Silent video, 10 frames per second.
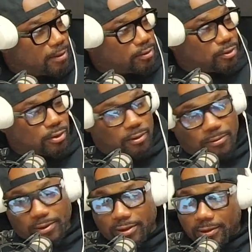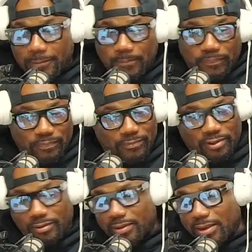You know,
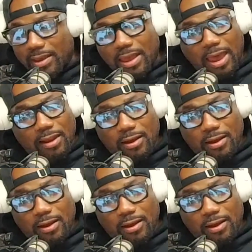had